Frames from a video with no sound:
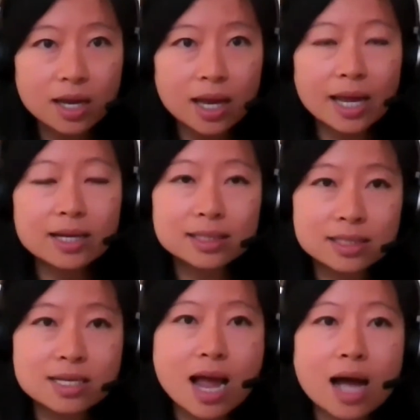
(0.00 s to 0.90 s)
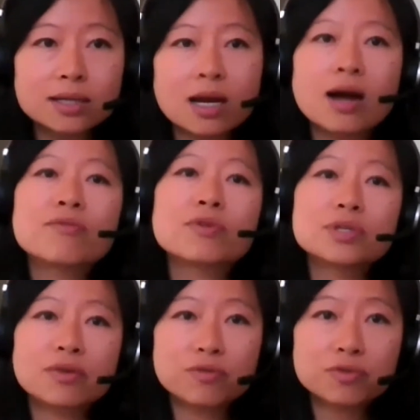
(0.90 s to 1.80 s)
and it's not covered
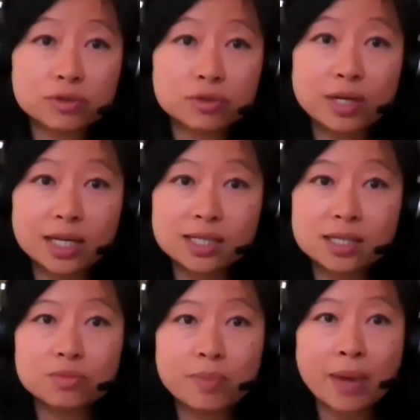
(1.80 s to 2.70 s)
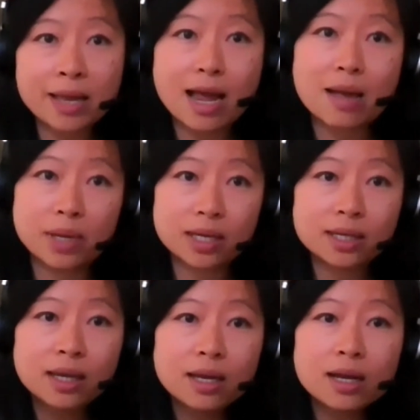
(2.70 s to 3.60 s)
if it's related to pandemic.
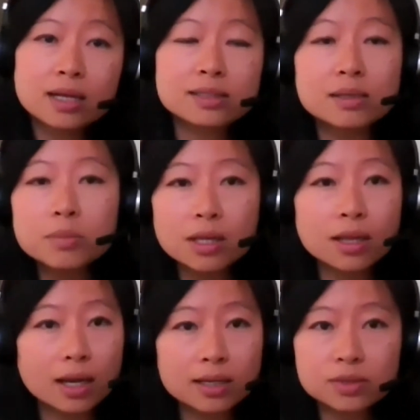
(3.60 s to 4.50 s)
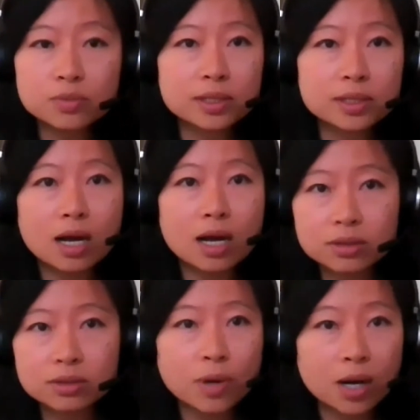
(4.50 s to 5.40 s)
And similar things with
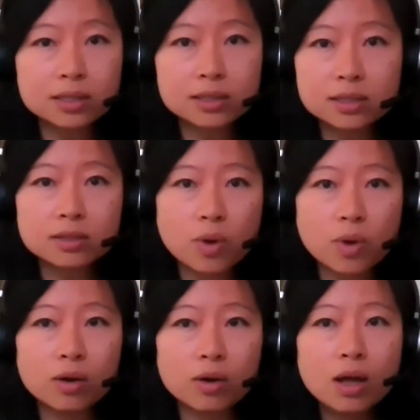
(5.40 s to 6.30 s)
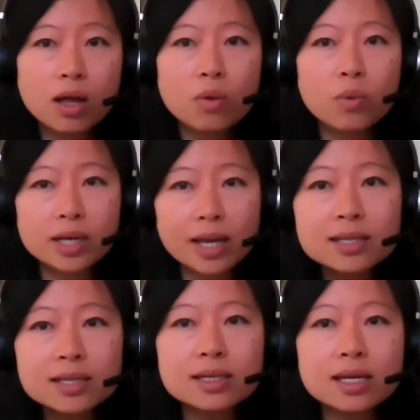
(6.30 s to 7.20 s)
other policies as well. What
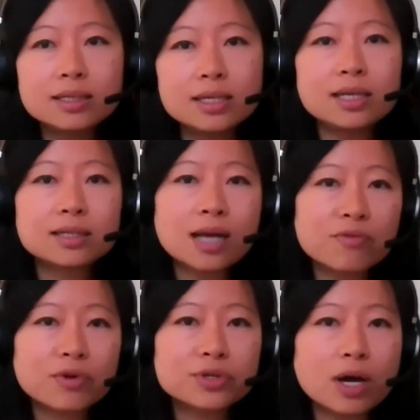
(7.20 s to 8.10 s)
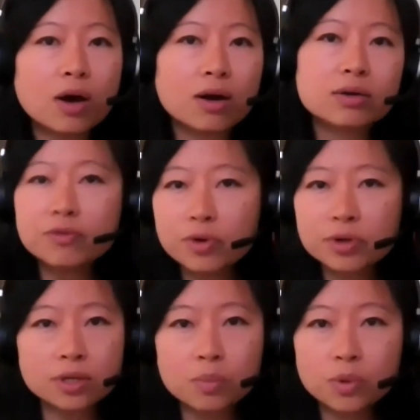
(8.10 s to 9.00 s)
is indeed covered are, for
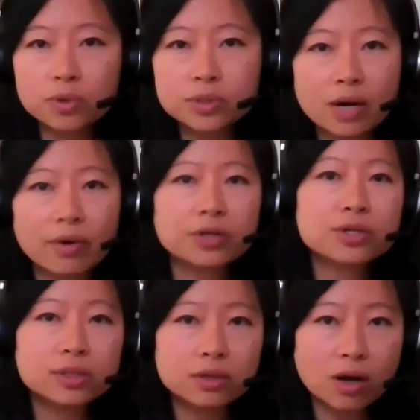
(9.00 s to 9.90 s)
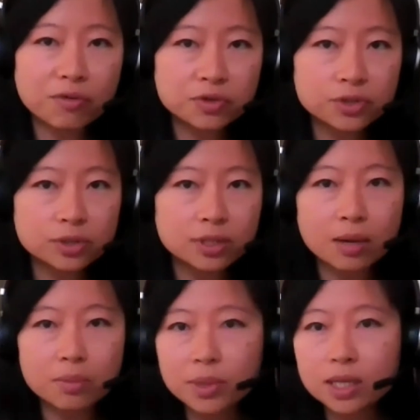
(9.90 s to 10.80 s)
example, directors and officers
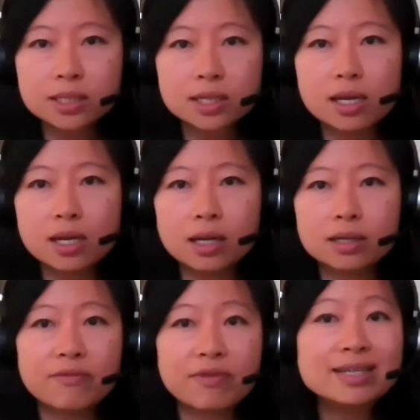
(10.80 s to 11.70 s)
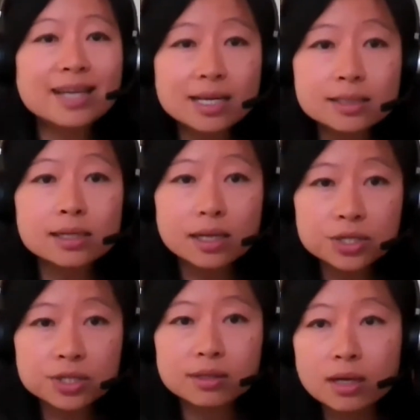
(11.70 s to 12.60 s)
liability and event
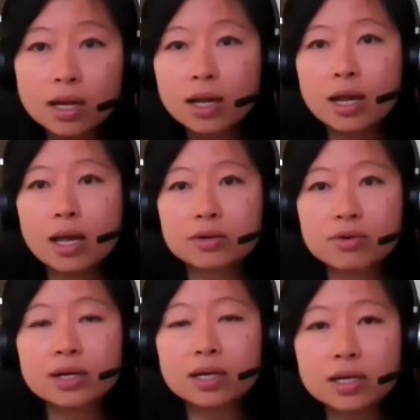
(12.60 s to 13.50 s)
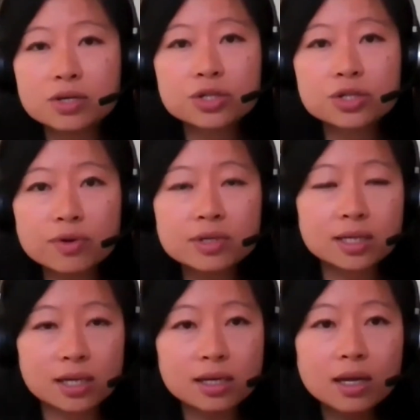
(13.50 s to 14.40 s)
cancellation and credit and surety,